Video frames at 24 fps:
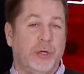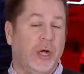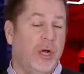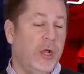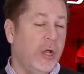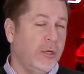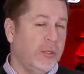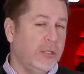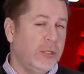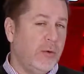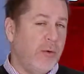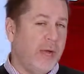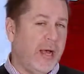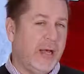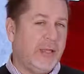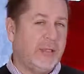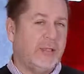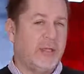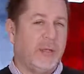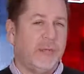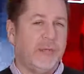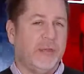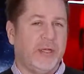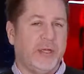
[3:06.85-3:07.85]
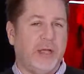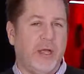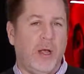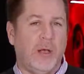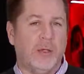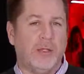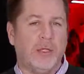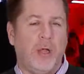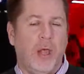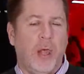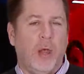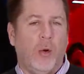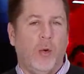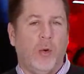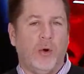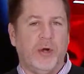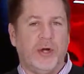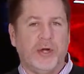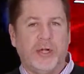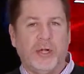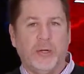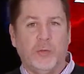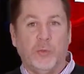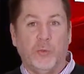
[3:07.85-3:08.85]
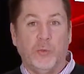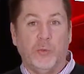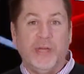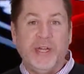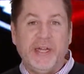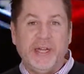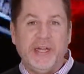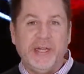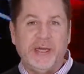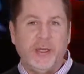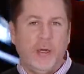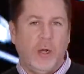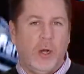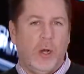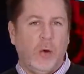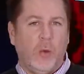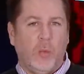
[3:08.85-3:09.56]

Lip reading: It also has something else where it can read